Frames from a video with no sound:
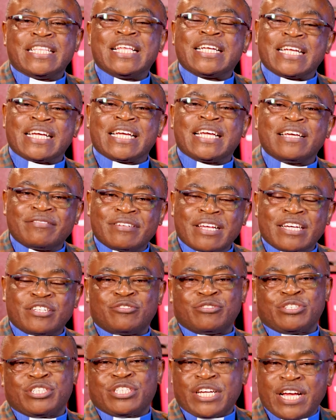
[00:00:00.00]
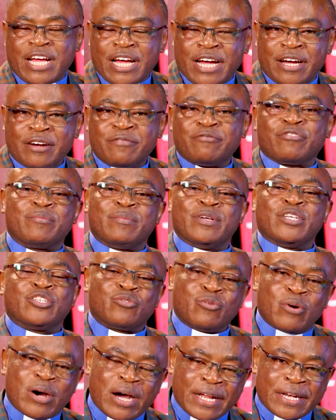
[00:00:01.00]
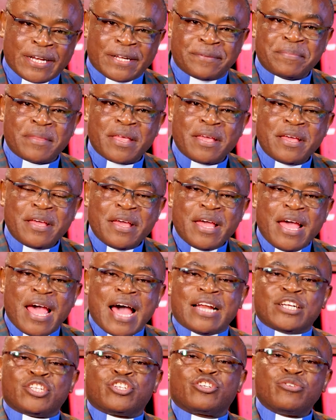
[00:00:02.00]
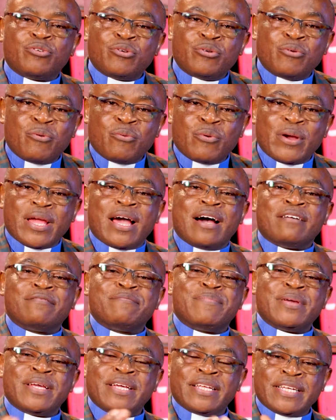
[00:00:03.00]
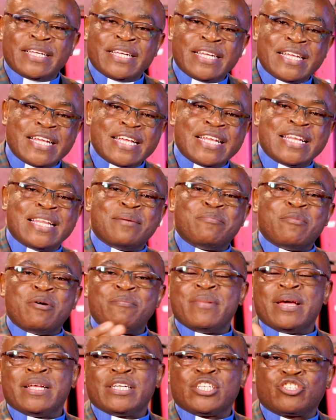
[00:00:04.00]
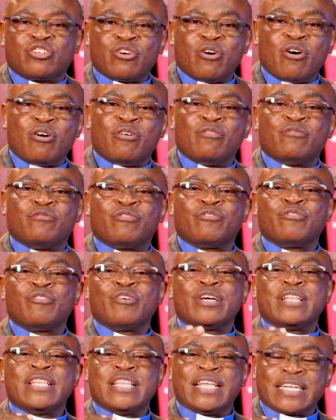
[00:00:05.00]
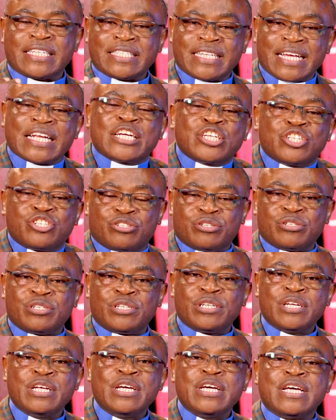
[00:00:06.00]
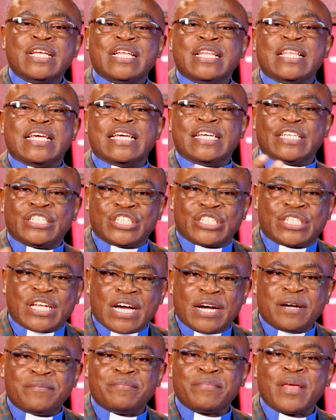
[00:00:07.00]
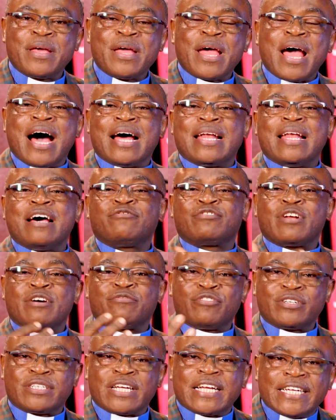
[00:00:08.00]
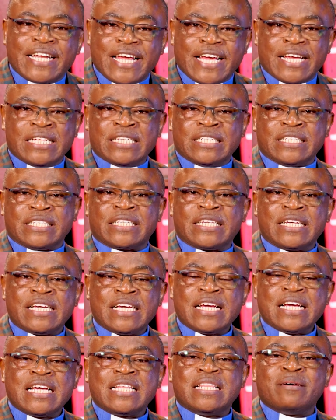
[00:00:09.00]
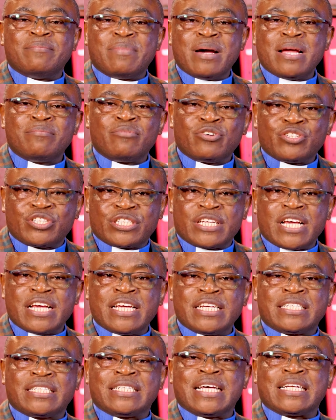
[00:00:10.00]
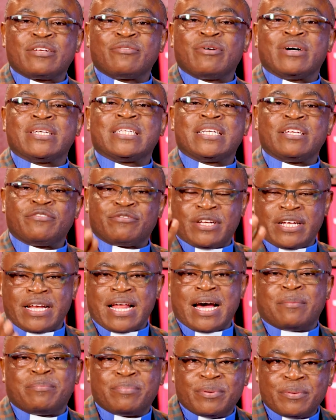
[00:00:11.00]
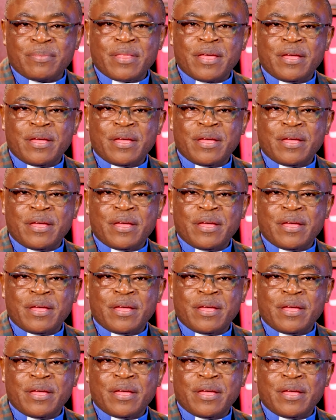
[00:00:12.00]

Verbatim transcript: that he gives us to share from his word. And so we have been in the moments of the resurrection, Easter, and after 40 days, the Bible says that he was lifted up.